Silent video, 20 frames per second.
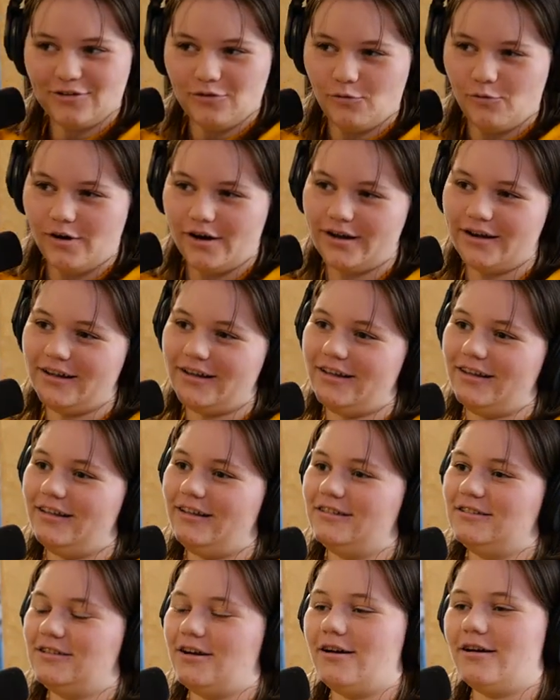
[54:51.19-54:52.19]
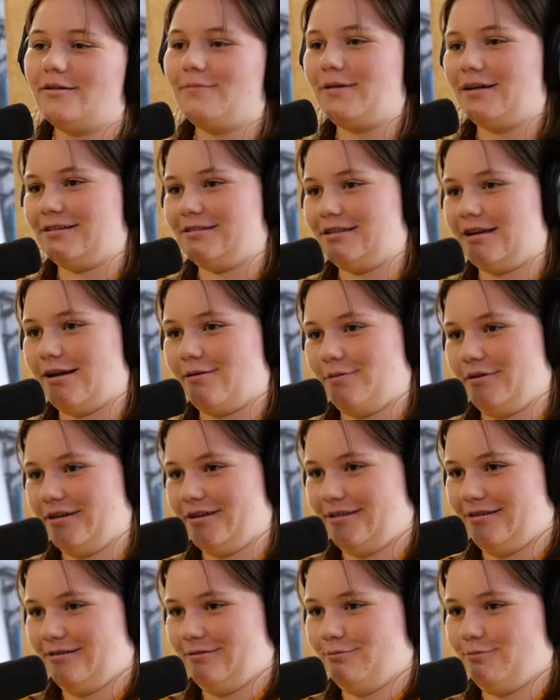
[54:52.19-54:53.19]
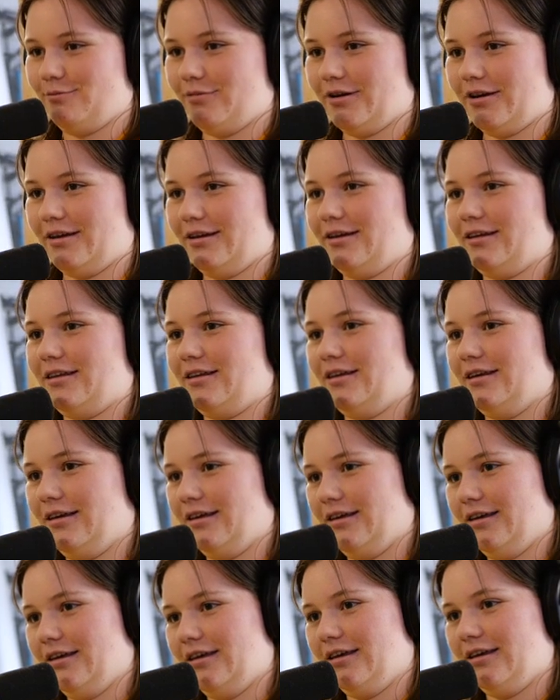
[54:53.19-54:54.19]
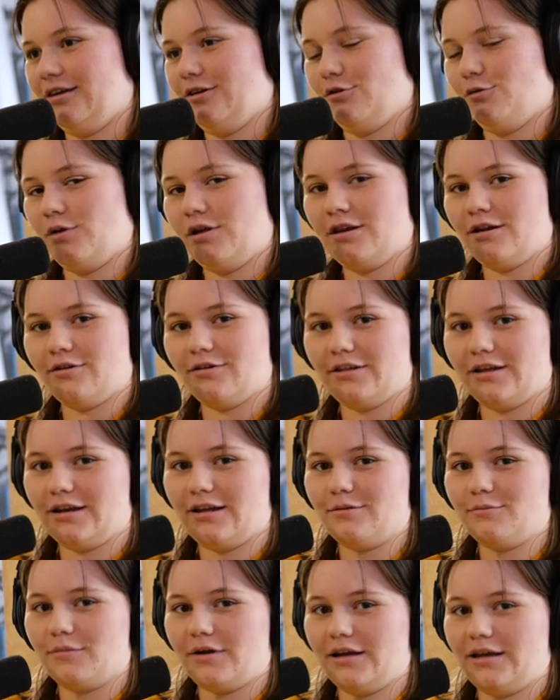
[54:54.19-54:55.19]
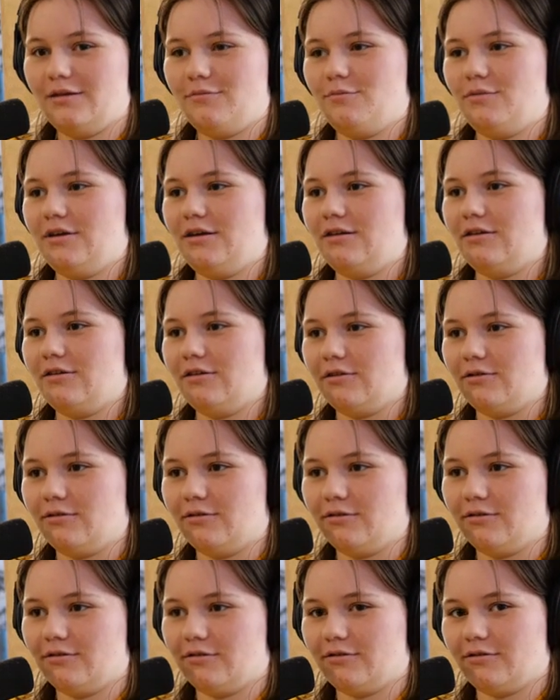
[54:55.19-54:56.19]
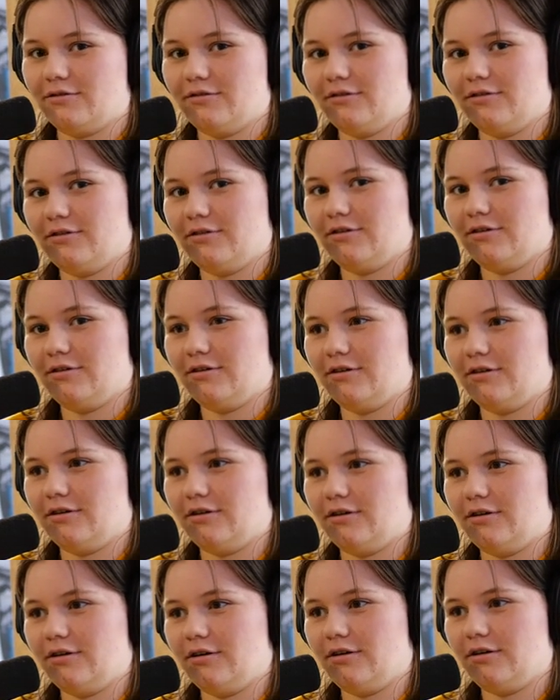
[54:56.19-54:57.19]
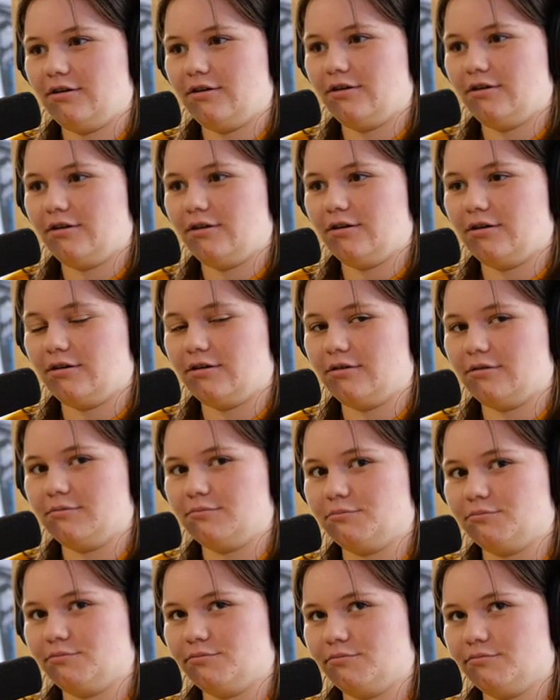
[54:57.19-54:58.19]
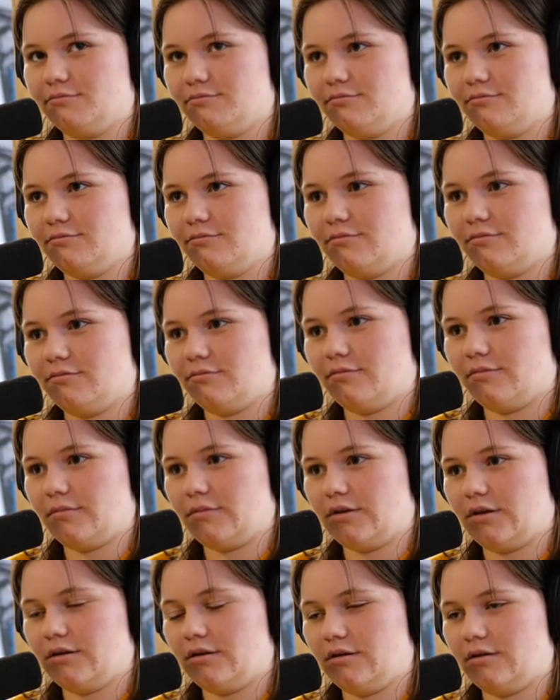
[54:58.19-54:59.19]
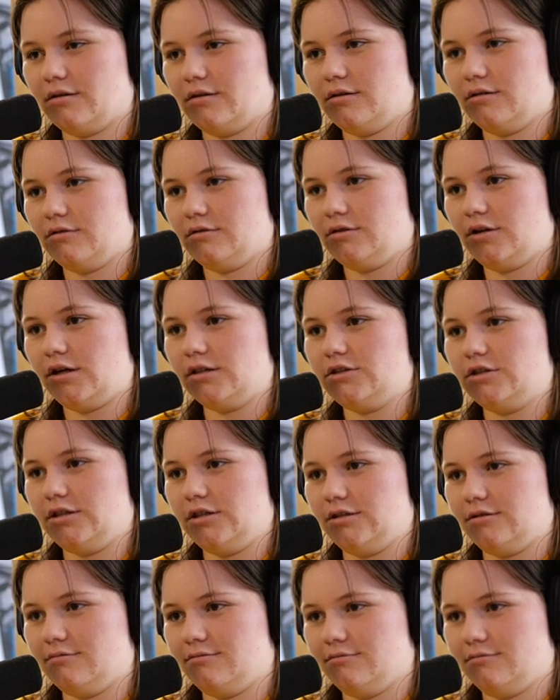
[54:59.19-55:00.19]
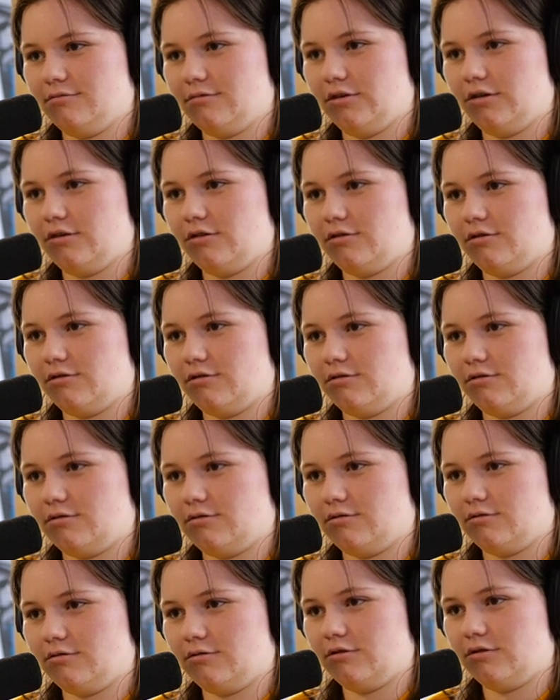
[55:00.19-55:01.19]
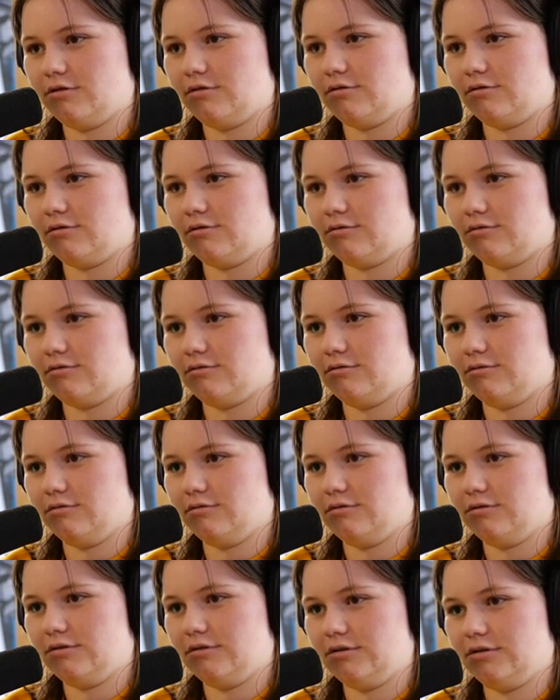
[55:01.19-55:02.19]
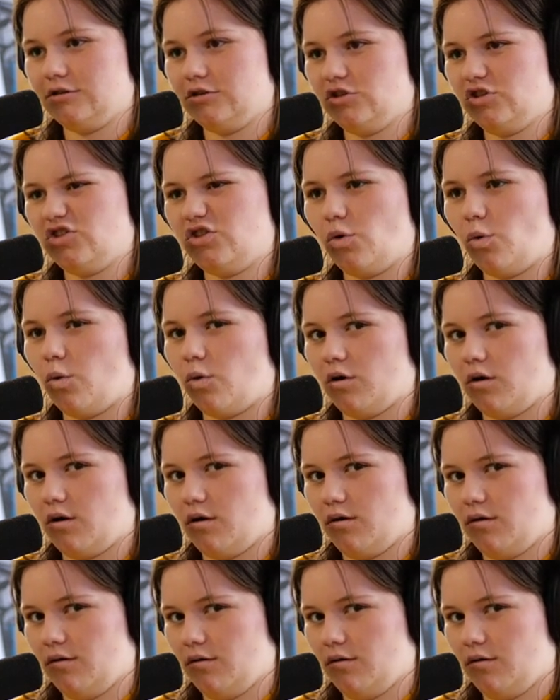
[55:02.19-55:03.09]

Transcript: want to talk about a topic, but we know that it might be a little um touchy, little little sore.